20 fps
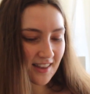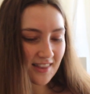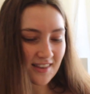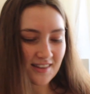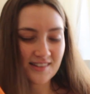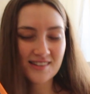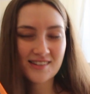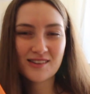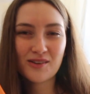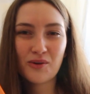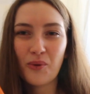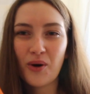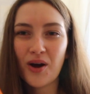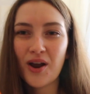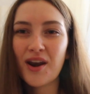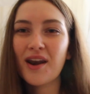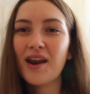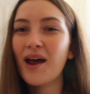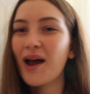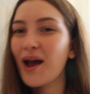this is the
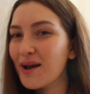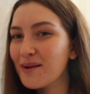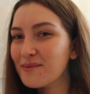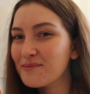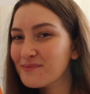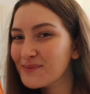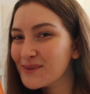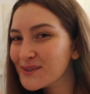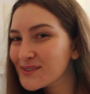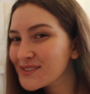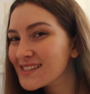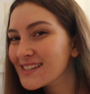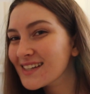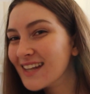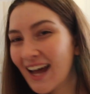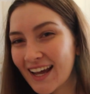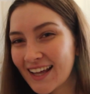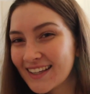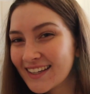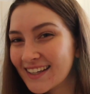one I'm most
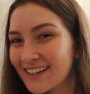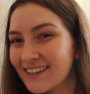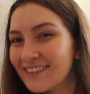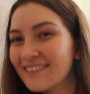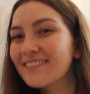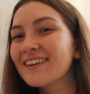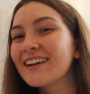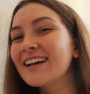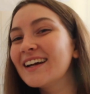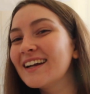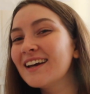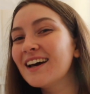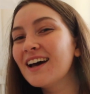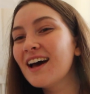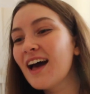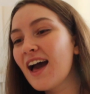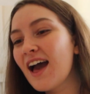likely to read.